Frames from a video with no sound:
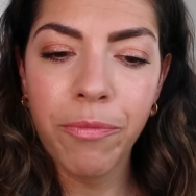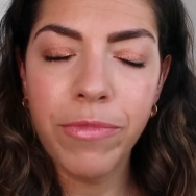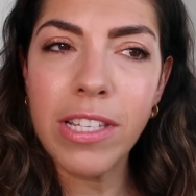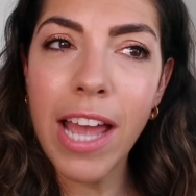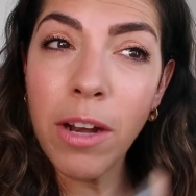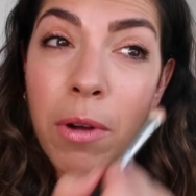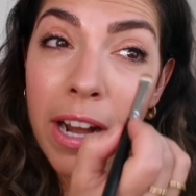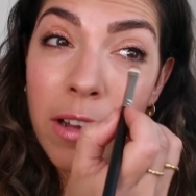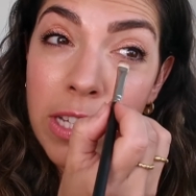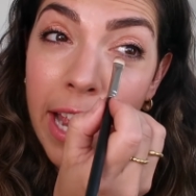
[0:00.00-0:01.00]
Does anyone
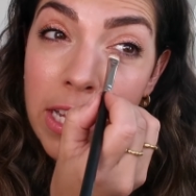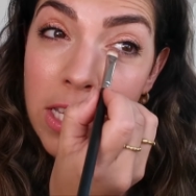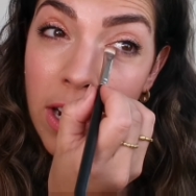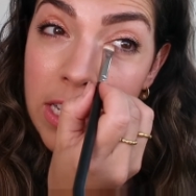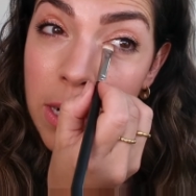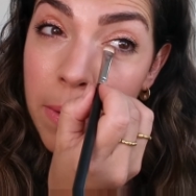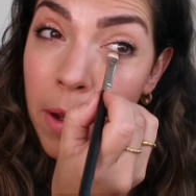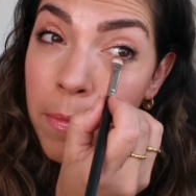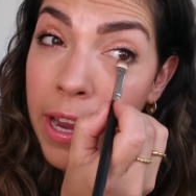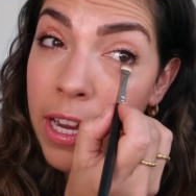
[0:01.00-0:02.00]
else get excited
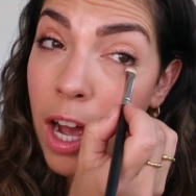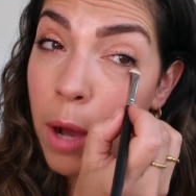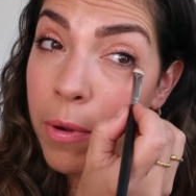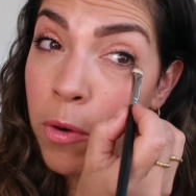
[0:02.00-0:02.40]
about makeup?